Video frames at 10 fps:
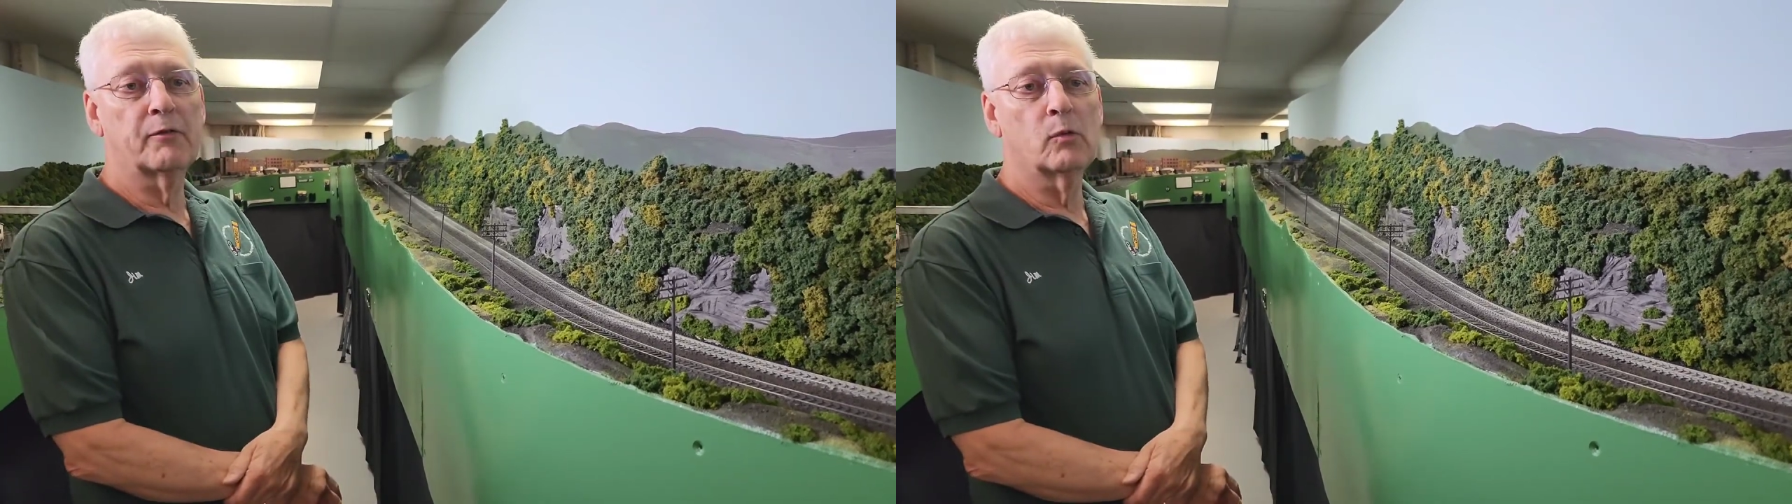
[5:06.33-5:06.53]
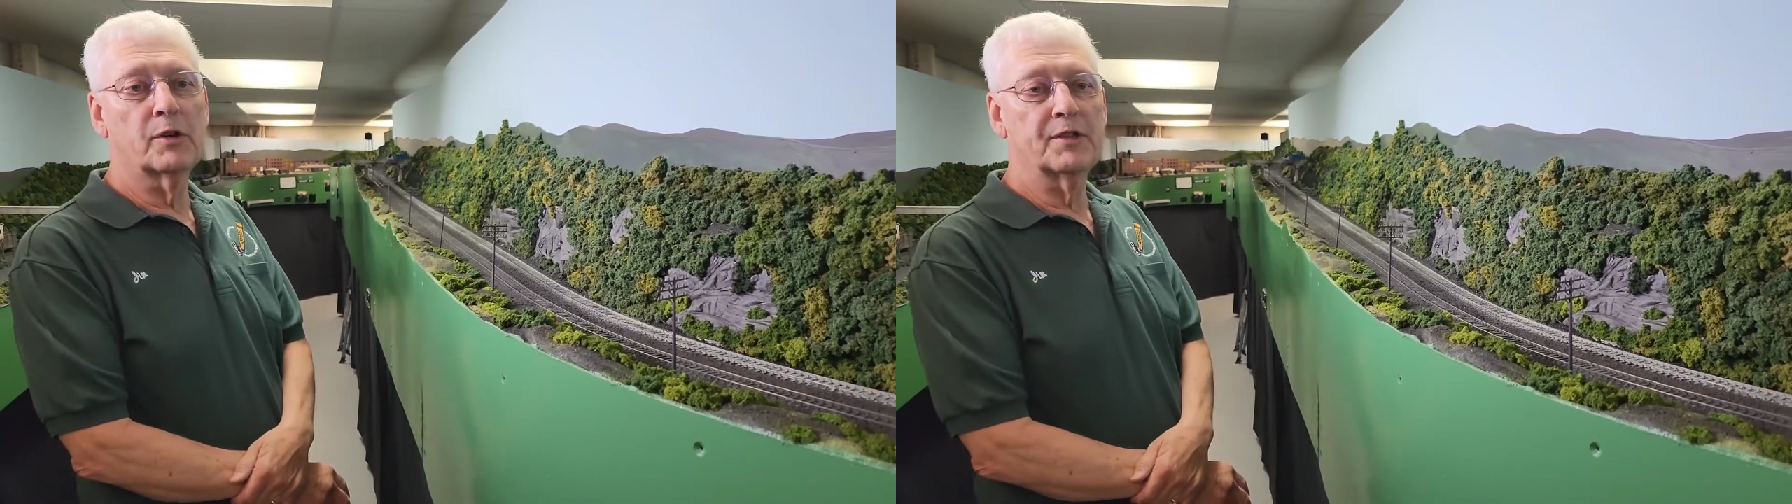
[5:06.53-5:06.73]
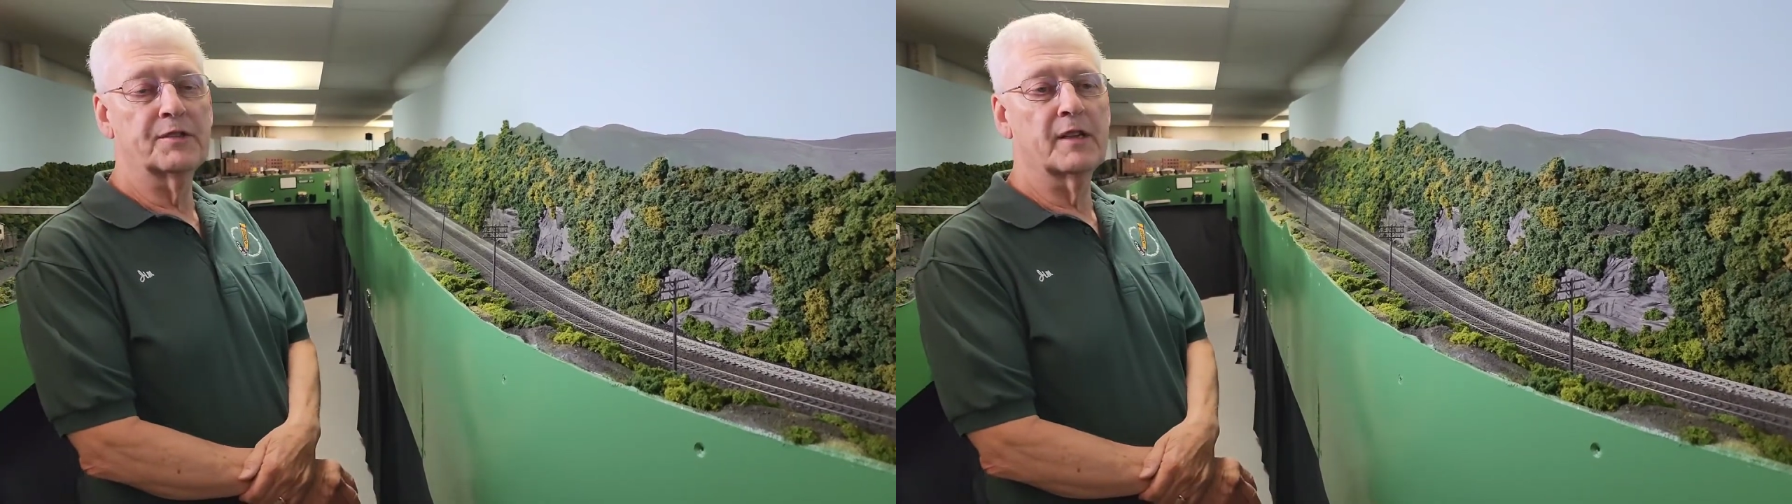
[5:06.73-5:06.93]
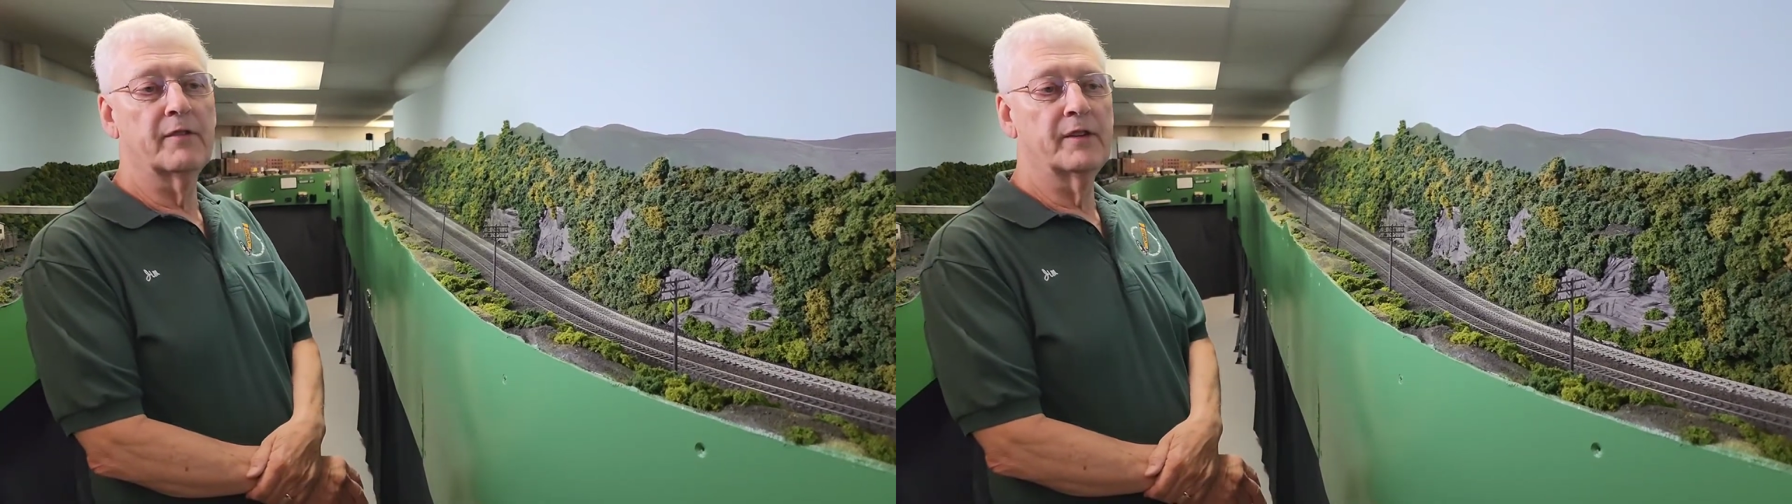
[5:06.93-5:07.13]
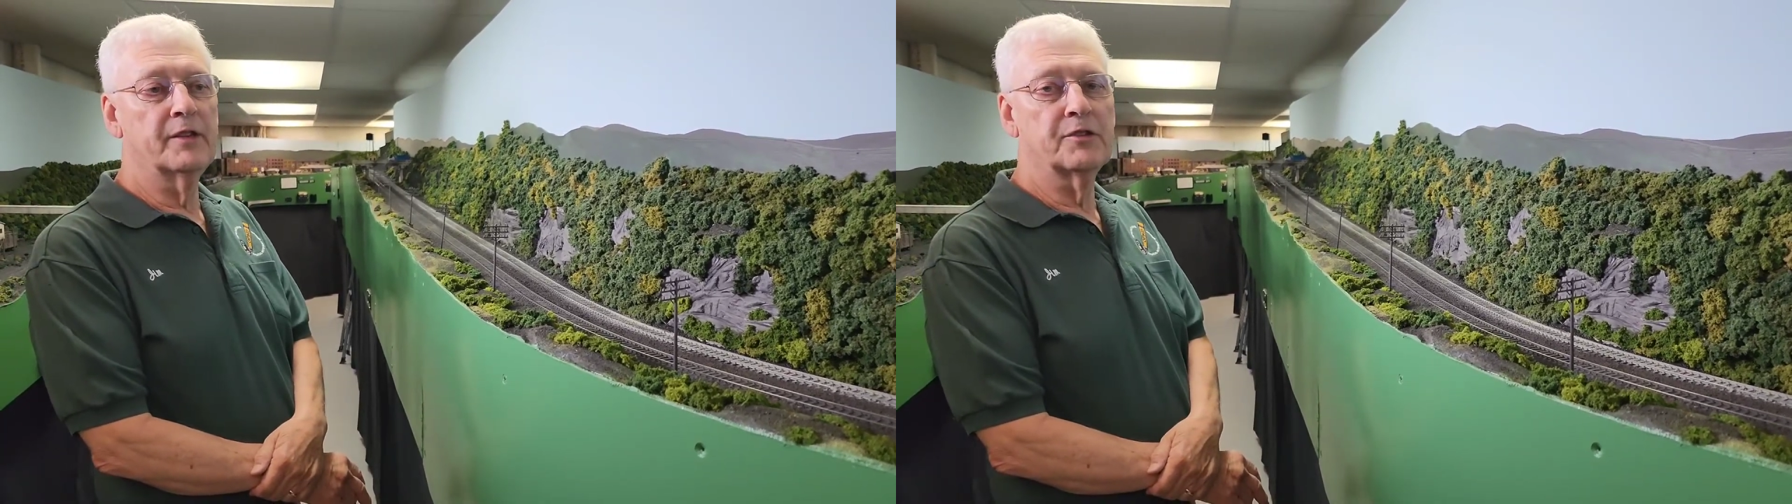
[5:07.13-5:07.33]

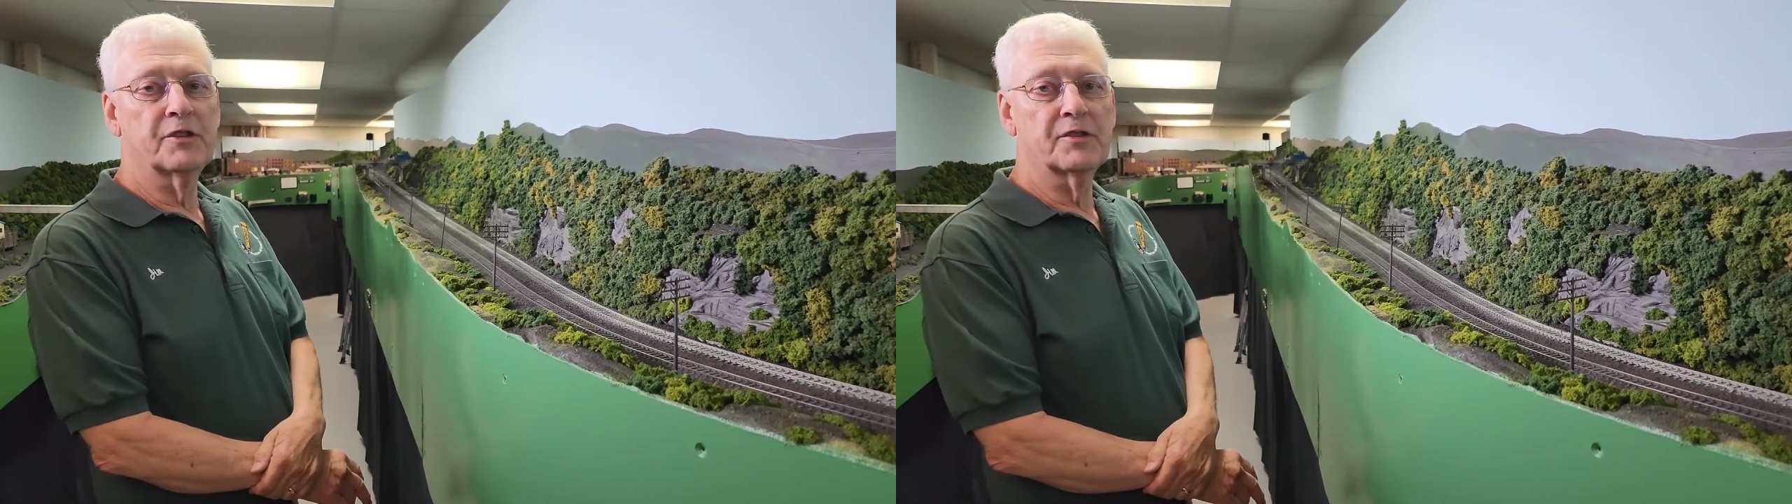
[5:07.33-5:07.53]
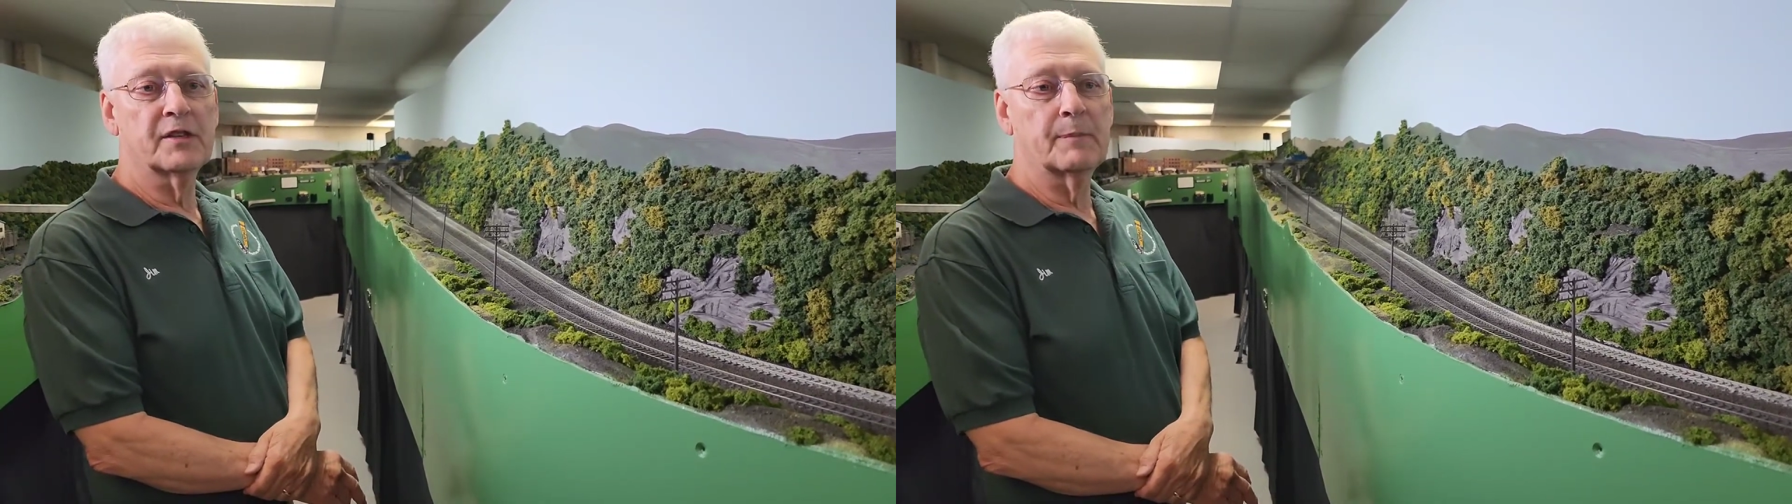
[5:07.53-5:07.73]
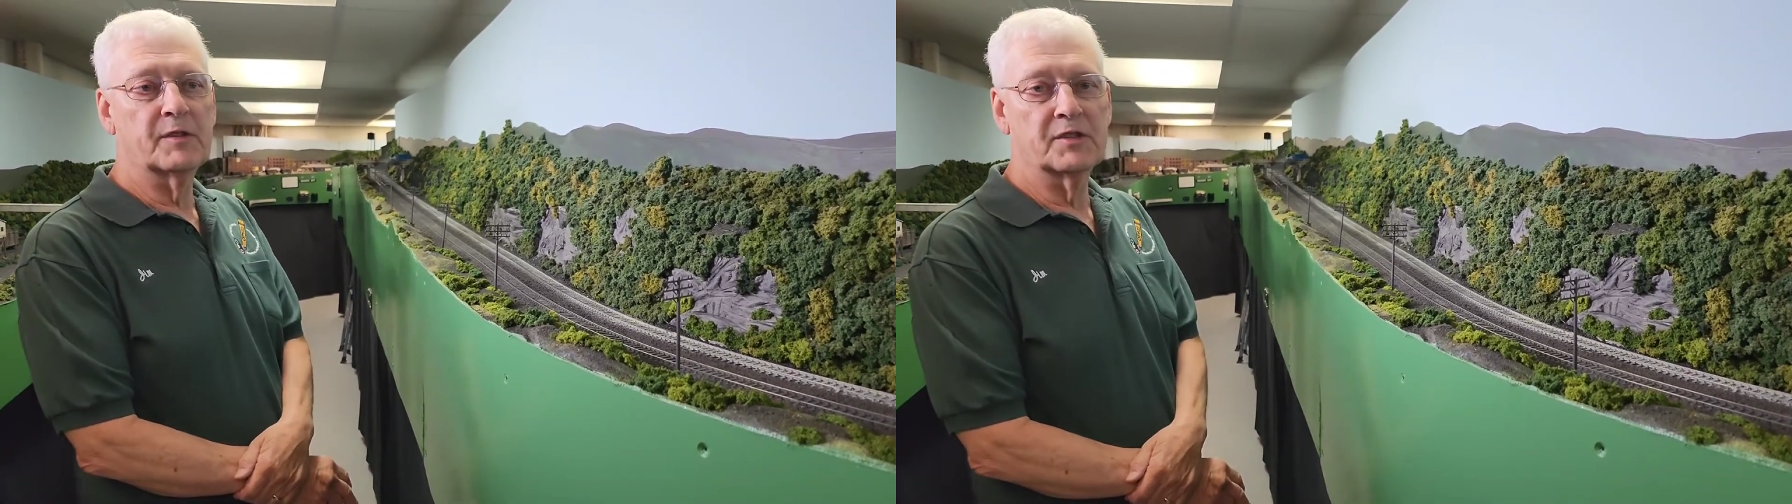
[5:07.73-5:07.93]
47 inches up